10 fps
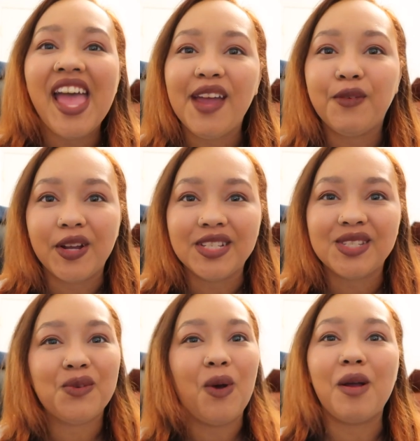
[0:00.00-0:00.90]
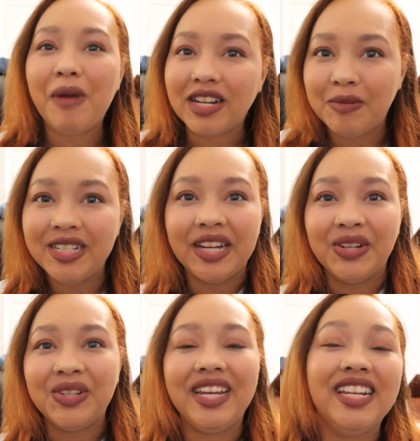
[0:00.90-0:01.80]
Hey friends, welcome back to my
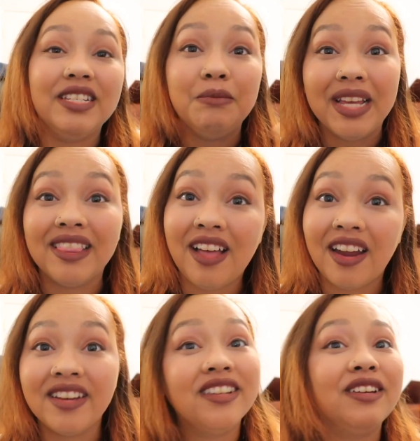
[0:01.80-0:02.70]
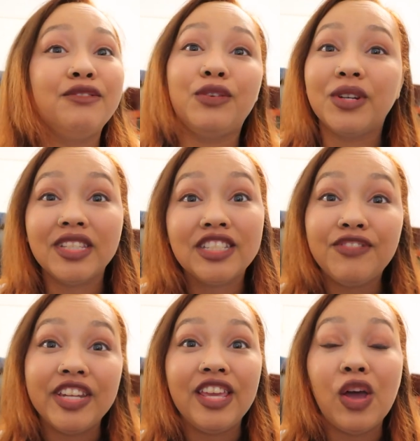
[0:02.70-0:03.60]
channel. It is me, Alana, and for this
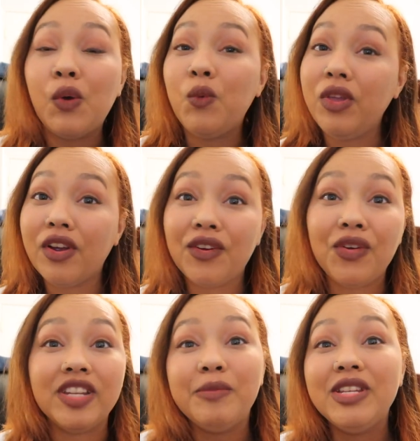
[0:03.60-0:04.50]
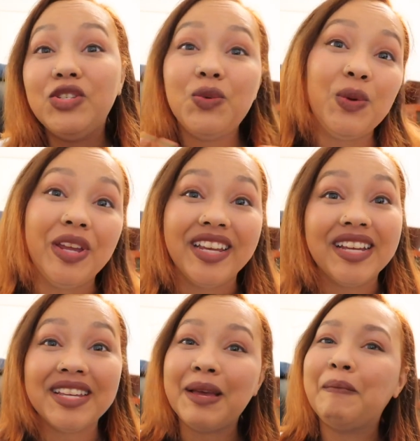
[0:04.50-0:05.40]
video, we are going to be
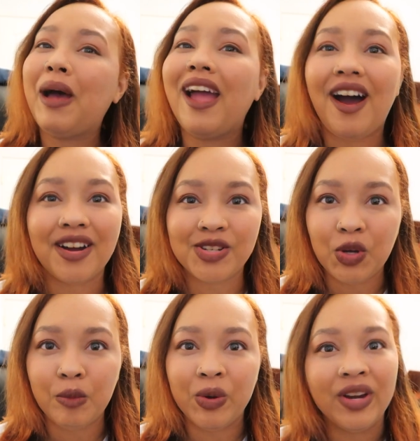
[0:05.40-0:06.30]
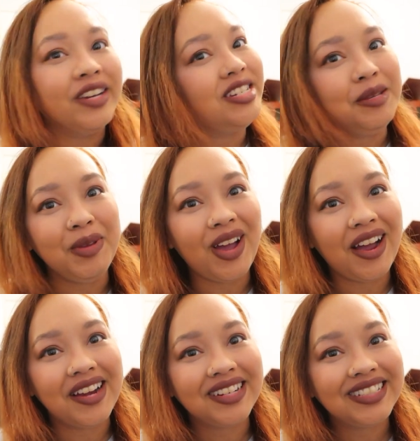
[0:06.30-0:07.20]
doing my October
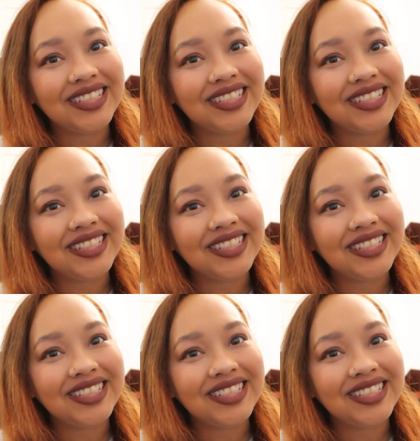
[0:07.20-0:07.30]
TBR.